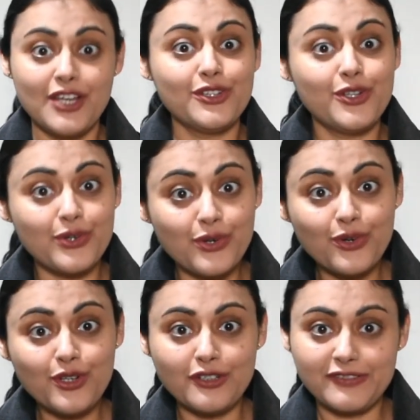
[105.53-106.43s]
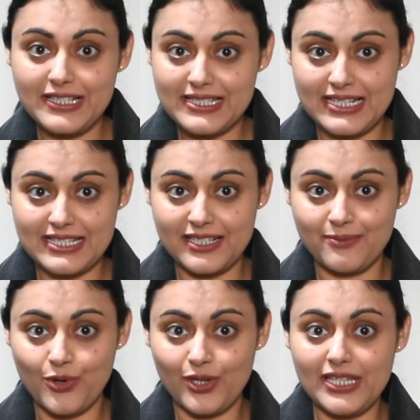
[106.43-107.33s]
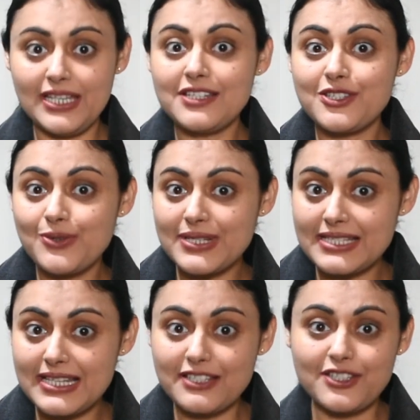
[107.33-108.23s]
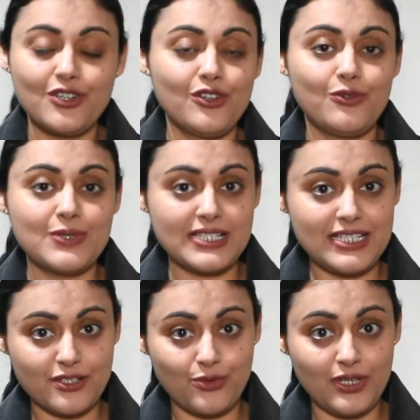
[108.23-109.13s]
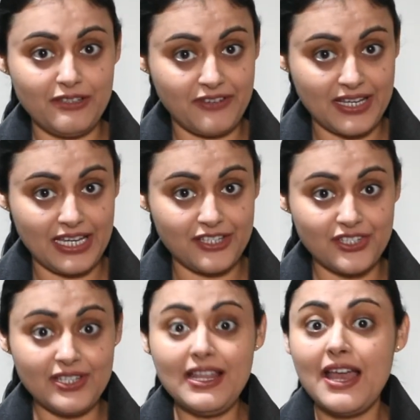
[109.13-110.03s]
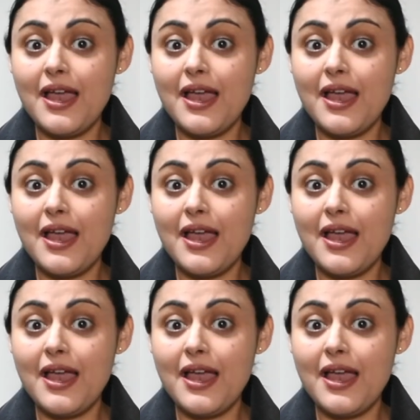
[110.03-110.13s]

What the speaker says: The role of the assessing body is to assess your overseas qualification